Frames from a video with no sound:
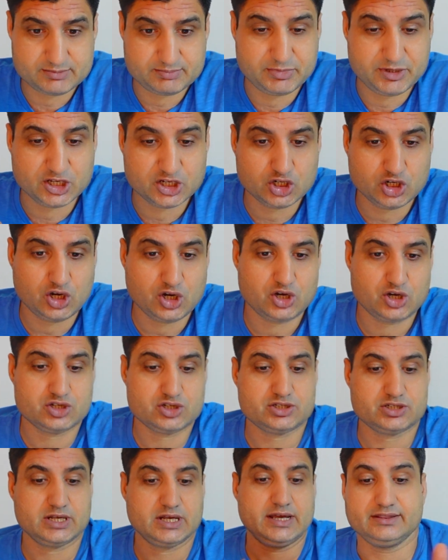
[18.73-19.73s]

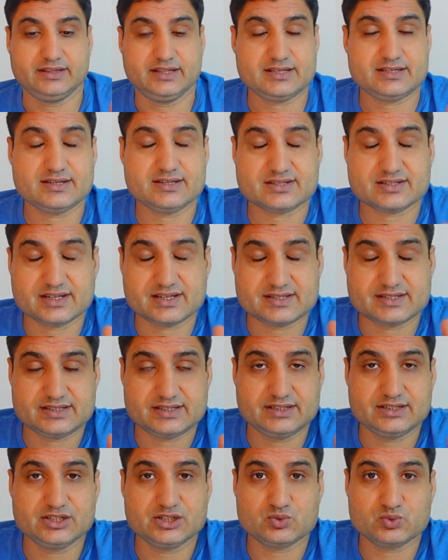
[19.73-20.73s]
because this is
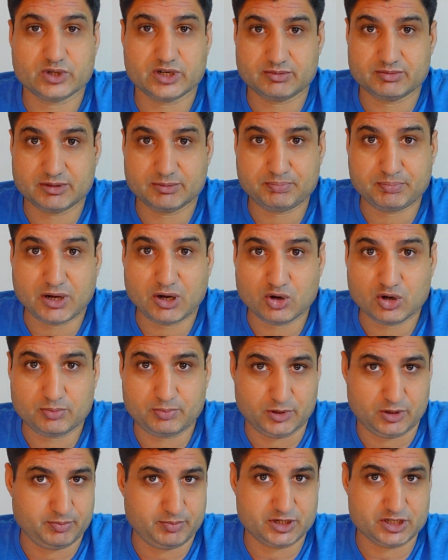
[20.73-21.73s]
considered one of the
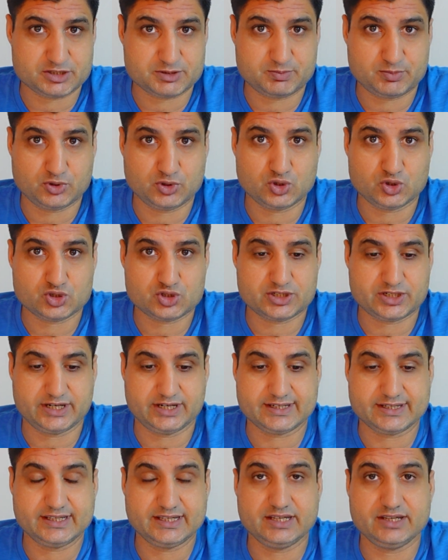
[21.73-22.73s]
powerful passports.
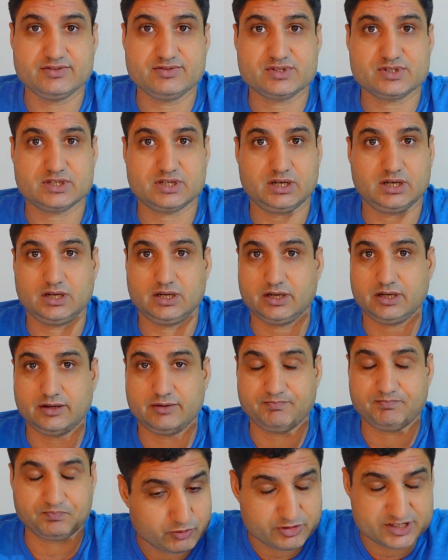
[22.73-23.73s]
It gives
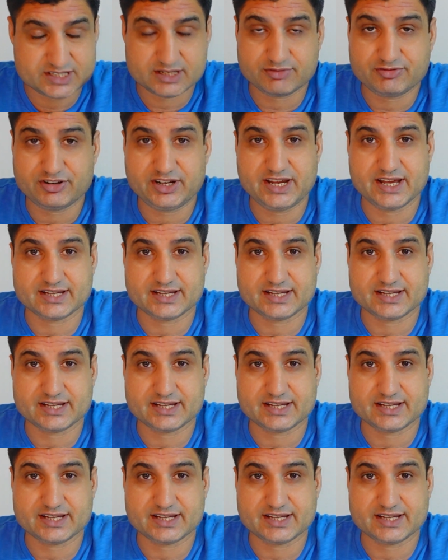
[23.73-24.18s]
visa-free